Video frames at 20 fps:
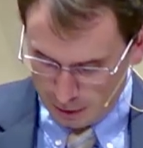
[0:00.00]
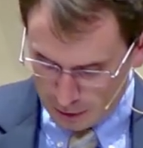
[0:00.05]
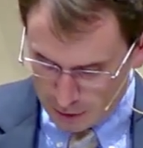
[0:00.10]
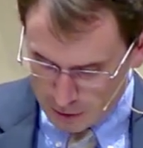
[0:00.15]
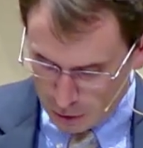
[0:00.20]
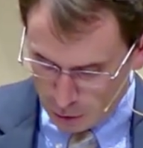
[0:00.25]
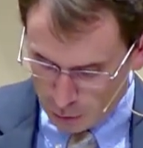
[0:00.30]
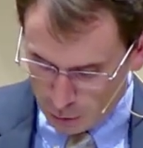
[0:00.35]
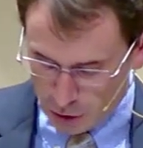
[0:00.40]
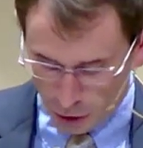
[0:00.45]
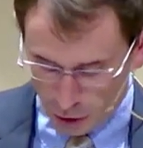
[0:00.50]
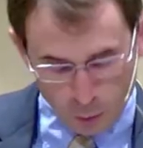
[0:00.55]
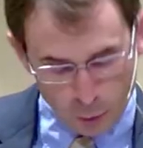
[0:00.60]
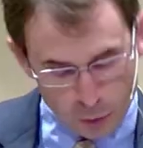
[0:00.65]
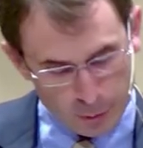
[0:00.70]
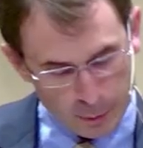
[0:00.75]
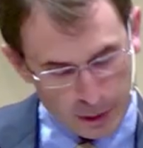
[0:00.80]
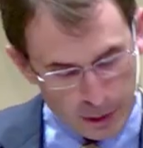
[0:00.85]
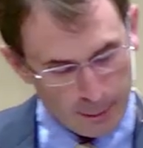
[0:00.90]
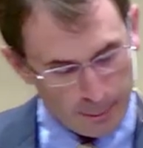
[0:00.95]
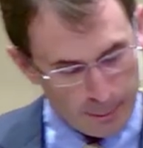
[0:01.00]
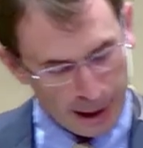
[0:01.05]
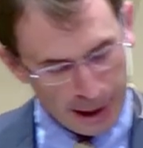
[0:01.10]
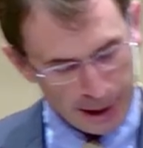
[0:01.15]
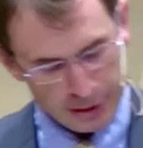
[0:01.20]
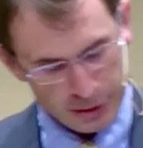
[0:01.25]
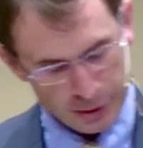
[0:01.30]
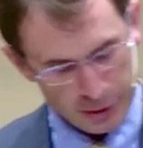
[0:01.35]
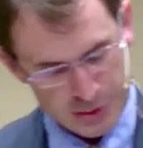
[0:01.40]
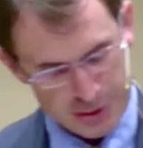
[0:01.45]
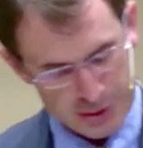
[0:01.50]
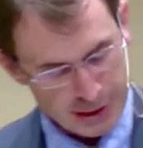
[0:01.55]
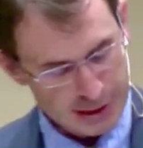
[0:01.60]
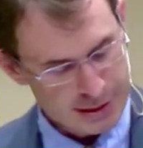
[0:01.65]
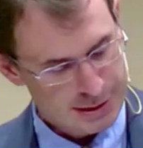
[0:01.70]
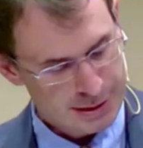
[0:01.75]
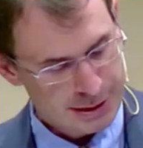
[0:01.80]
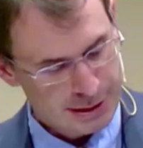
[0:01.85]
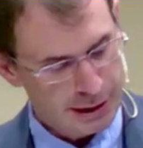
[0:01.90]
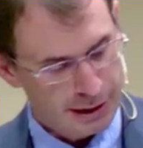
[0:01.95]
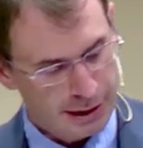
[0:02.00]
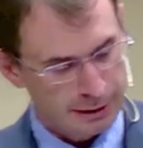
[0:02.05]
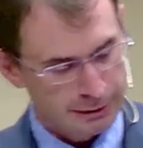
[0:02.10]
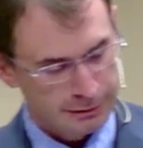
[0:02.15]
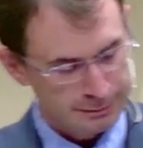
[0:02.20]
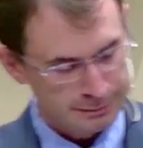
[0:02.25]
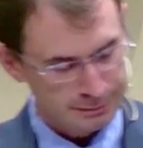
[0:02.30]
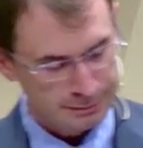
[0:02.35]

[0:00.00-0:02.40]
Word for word: So, turn with me to Matthew 16.